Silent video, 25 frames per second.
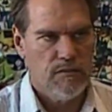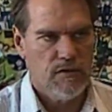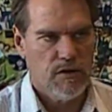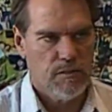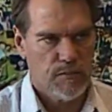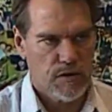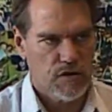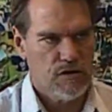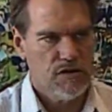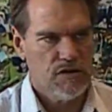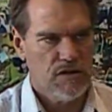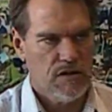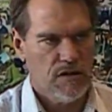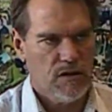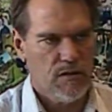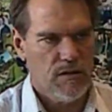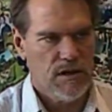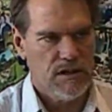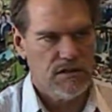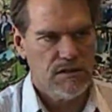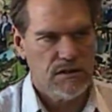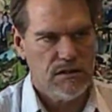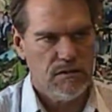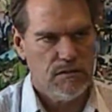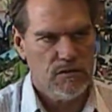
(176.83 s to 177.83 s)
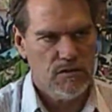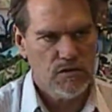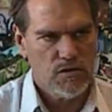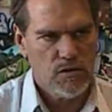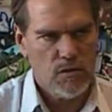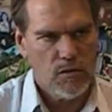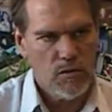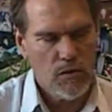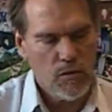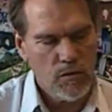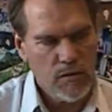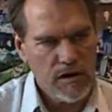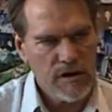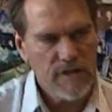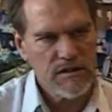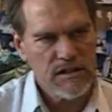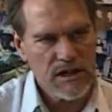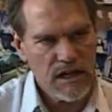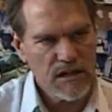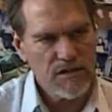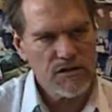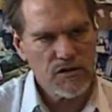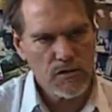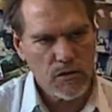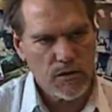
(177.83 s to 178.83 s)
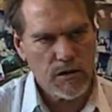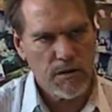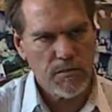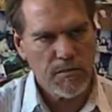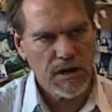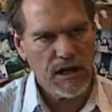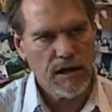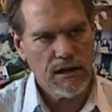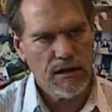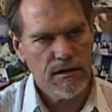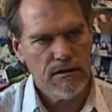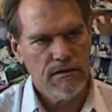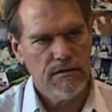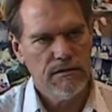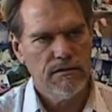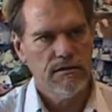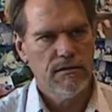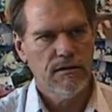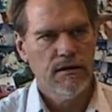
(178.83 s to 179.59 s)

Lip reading: the person the questions, well, what does that story mean?